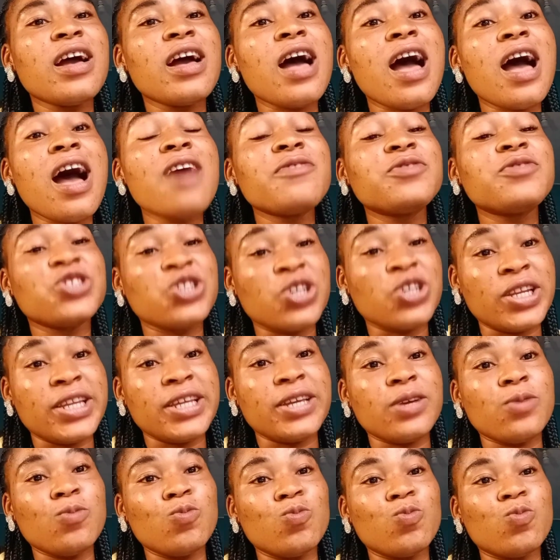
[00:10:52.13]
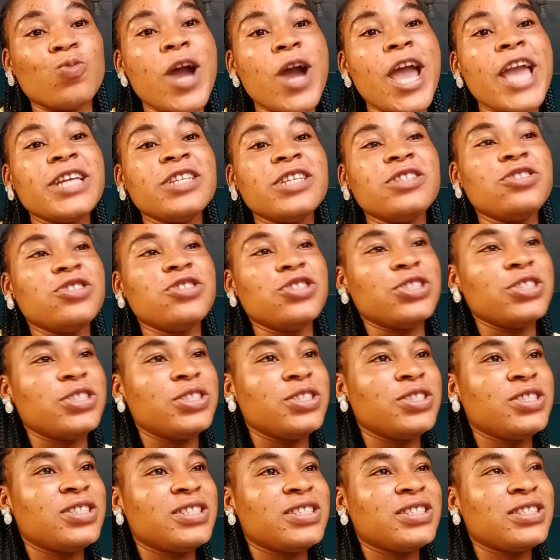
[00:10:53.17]
actually, why she
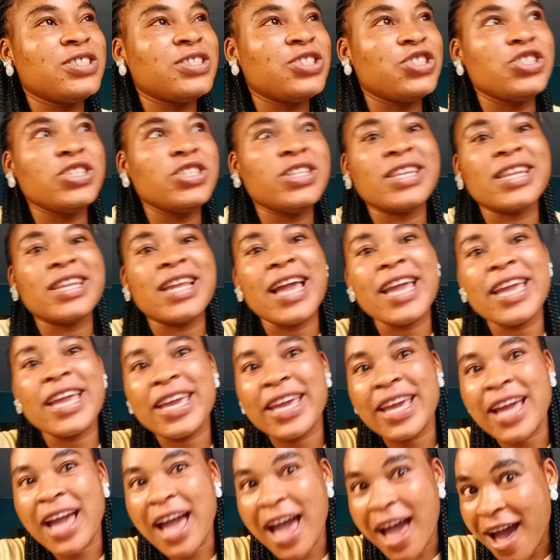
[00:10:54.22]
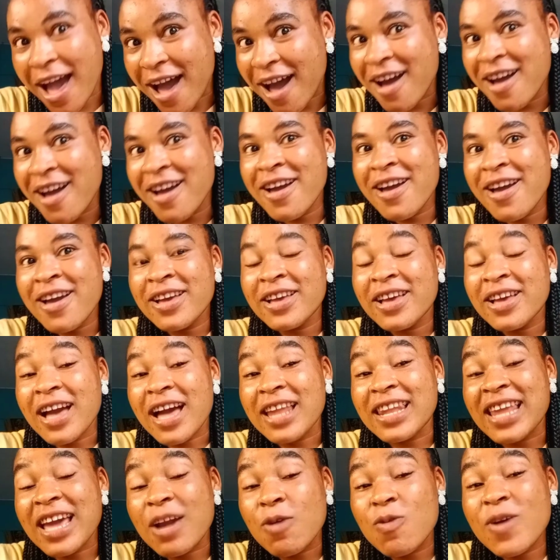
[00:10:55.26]
didn't like her.
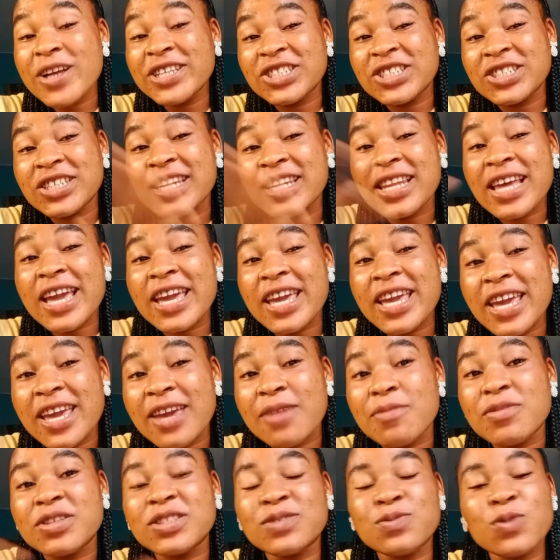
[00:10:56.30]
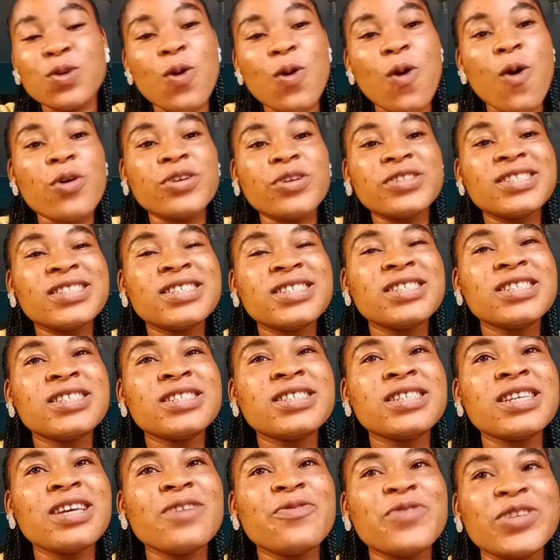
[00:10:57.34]
Like, why she didn't like him is because,
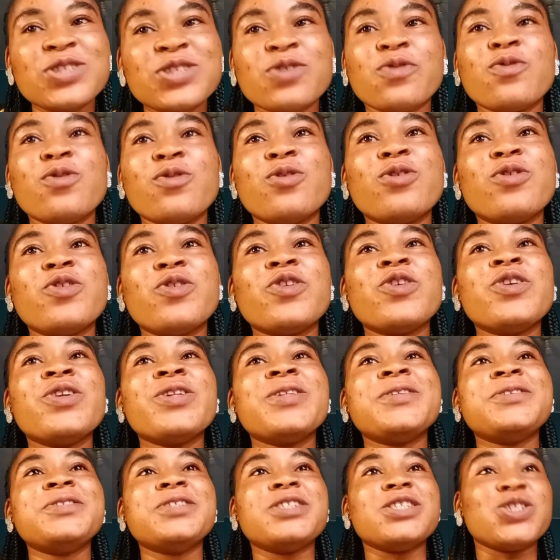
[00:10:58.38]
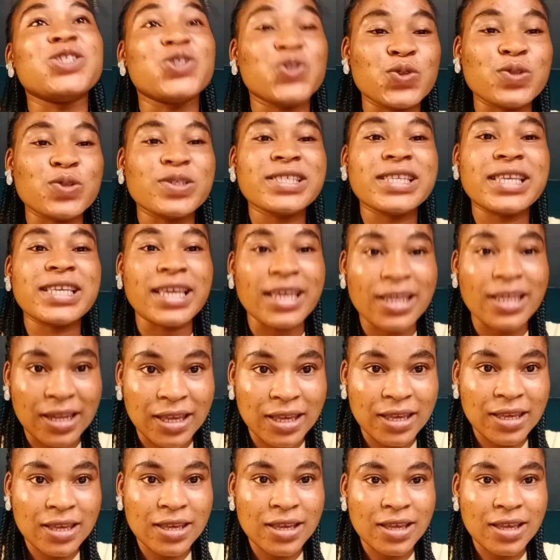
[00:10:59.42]
first of all, he's so skinny.